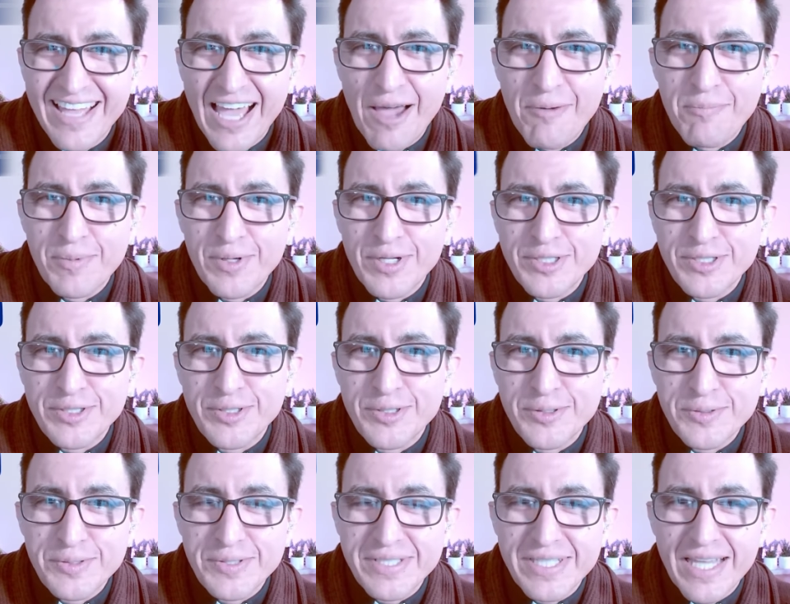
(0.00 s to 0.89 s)
I'm going to
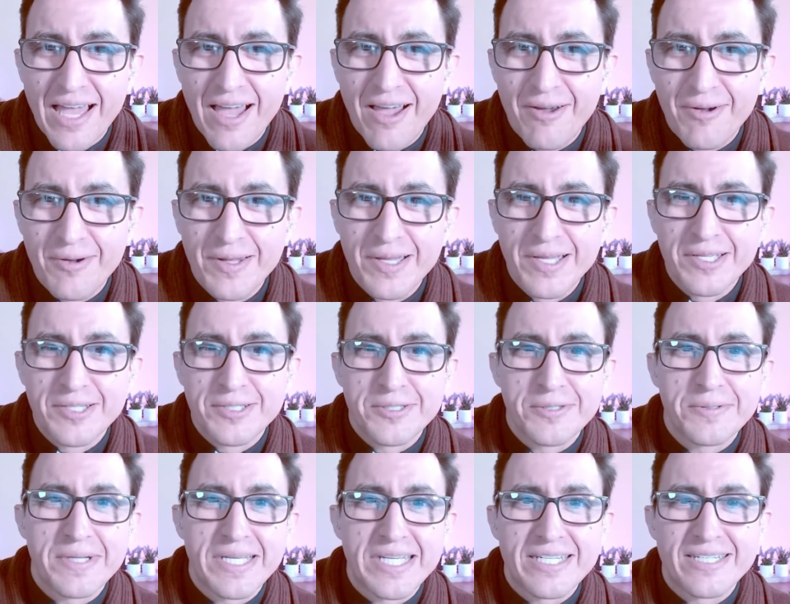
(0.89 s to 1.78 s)
choose now
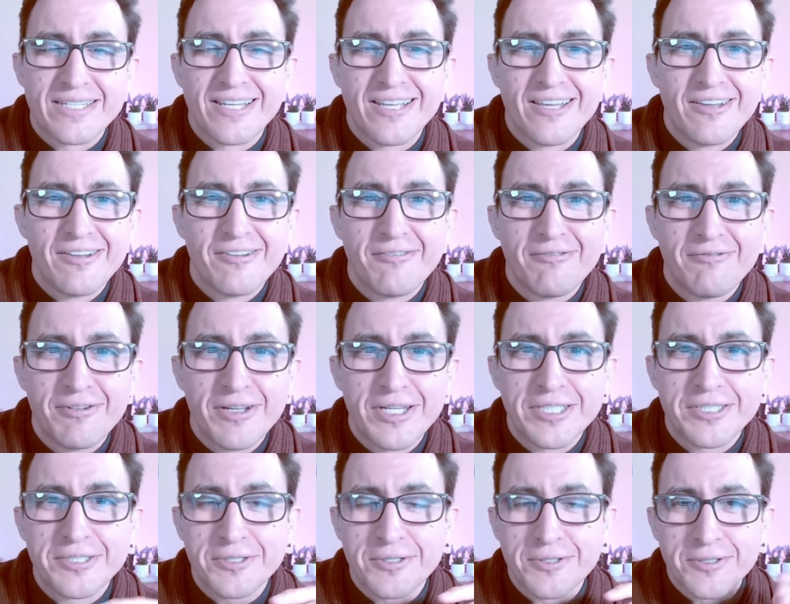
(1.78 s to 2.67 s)
to eat
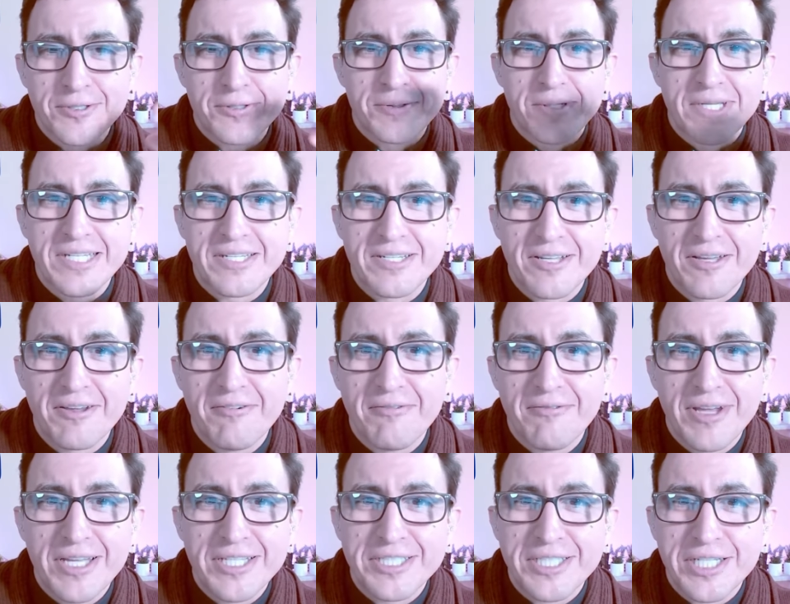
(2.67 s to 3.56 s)
fish or to eat
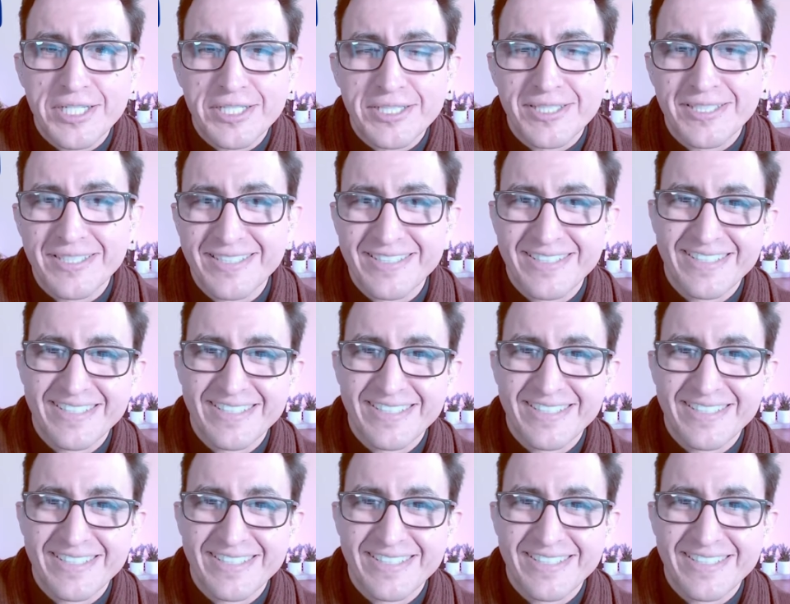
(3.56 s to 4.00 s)
veggies.